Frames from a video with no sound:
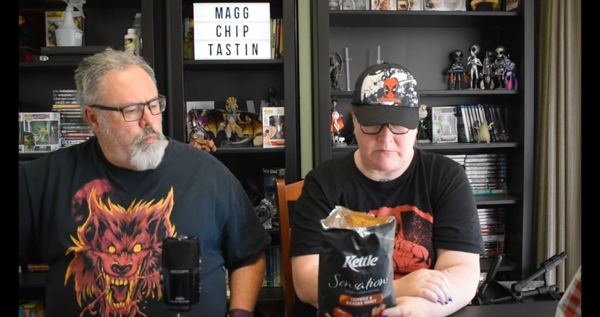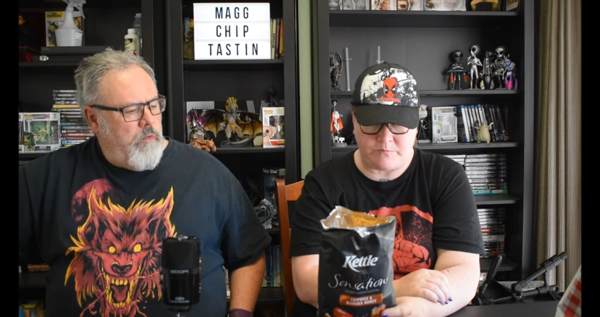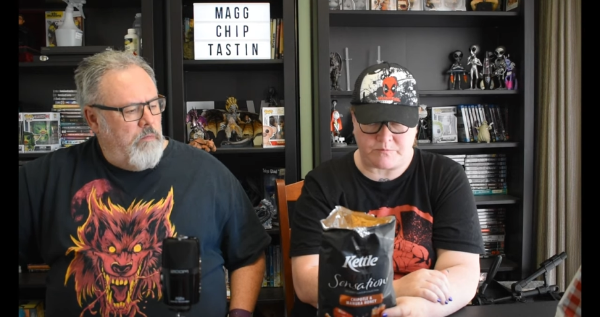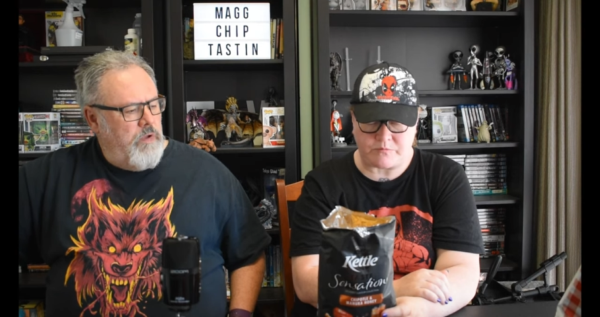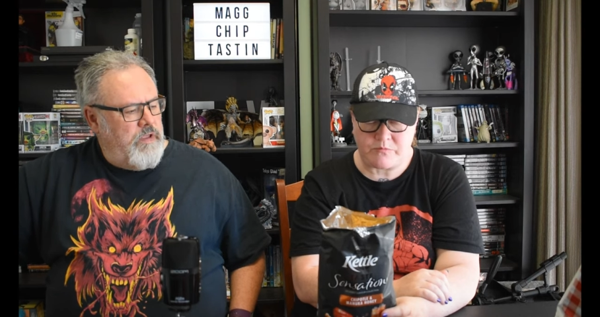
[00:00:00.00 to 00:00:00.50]

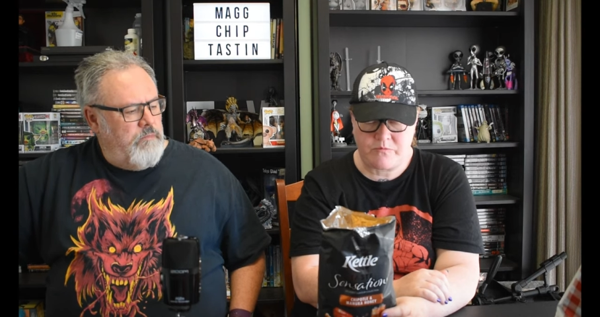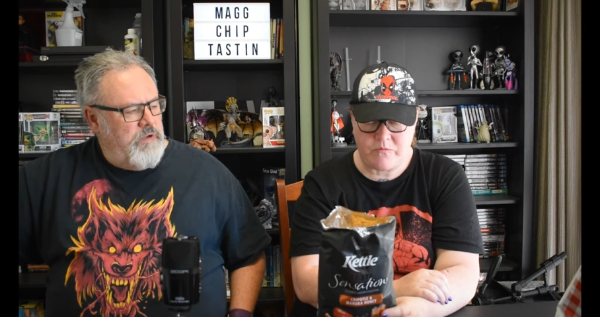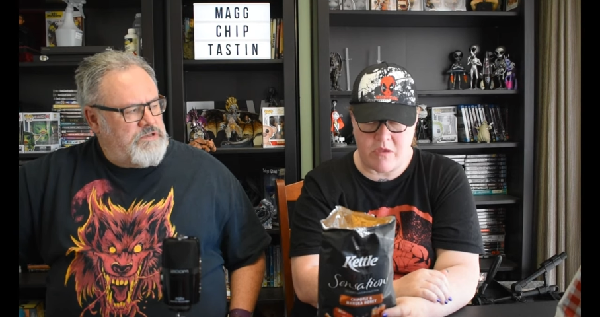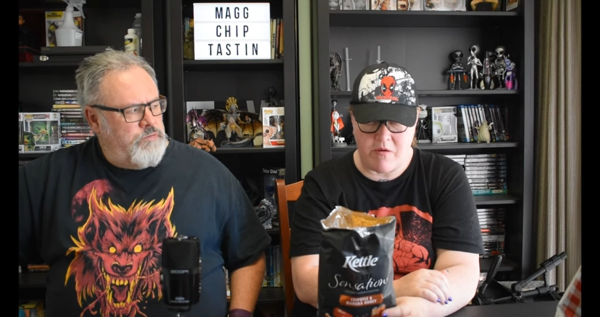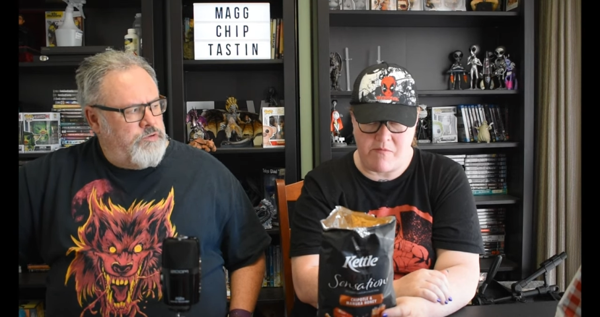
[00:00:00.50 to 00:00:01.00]
Speaker 1: I'm not getting
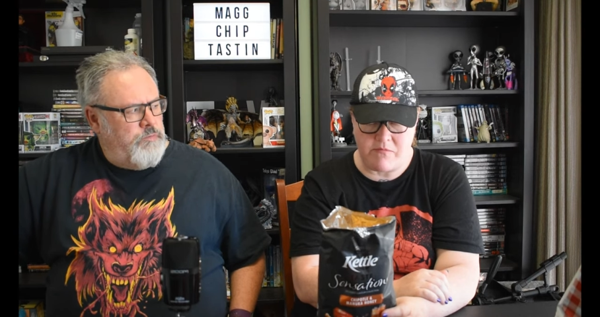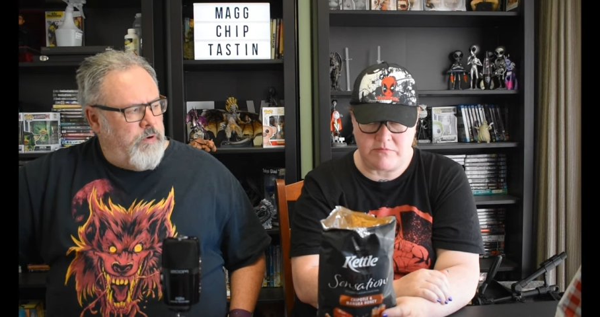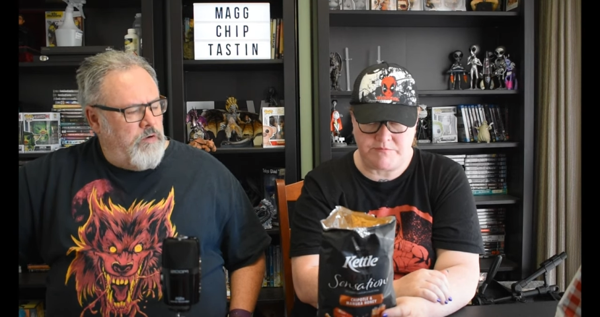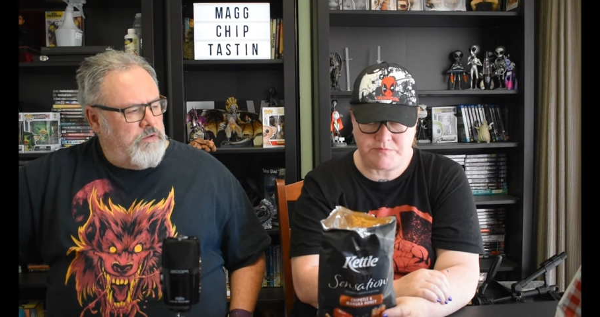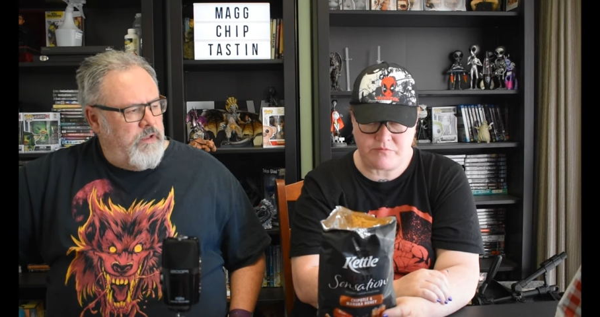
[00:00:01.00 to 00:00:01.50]
much
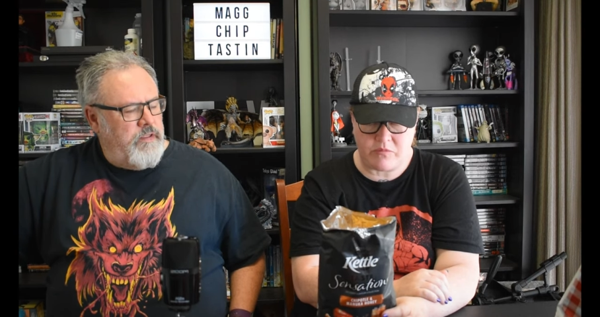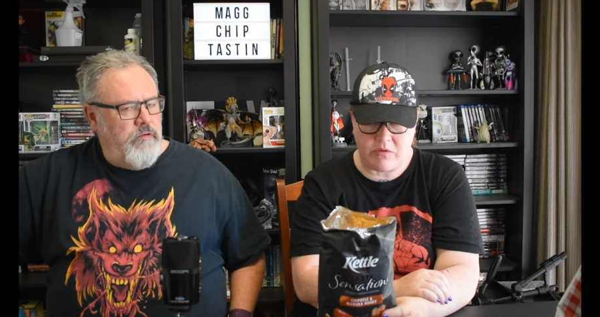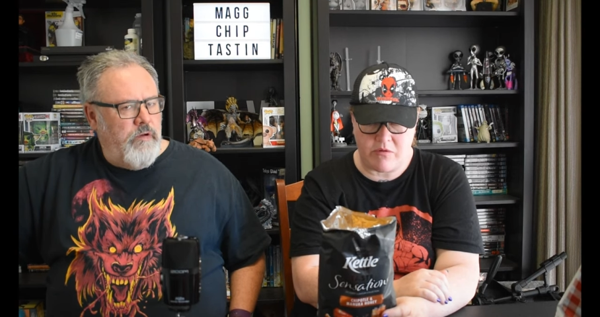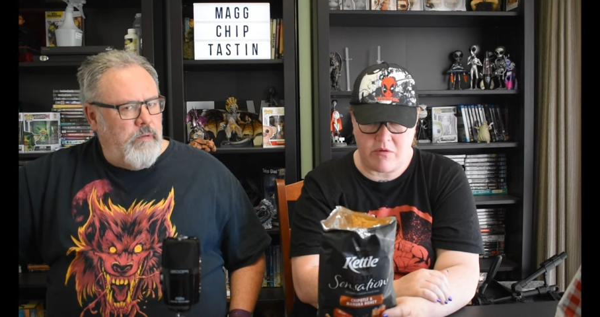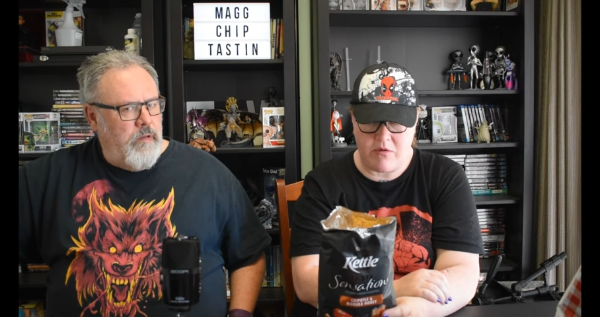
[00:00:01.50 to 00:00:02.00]
chipotle there, and
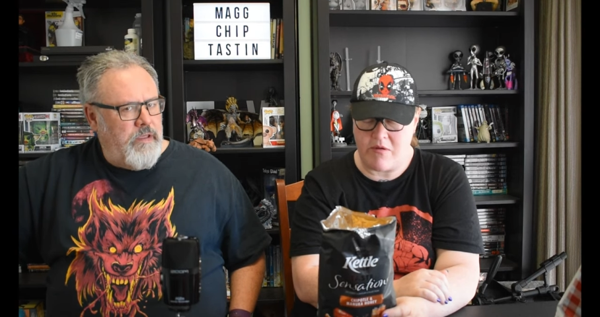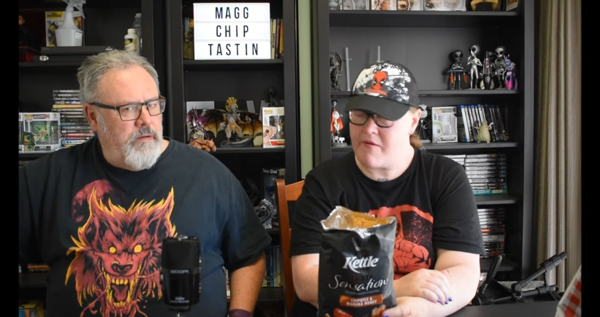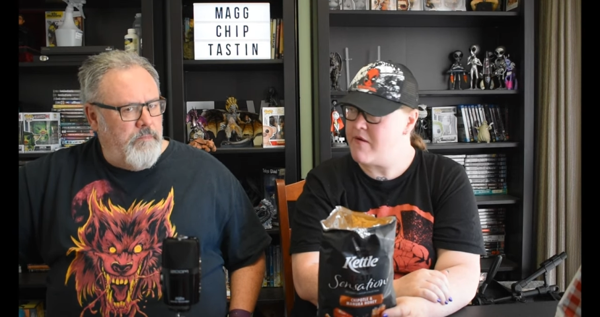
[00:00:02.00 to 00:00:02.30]
I'm not getting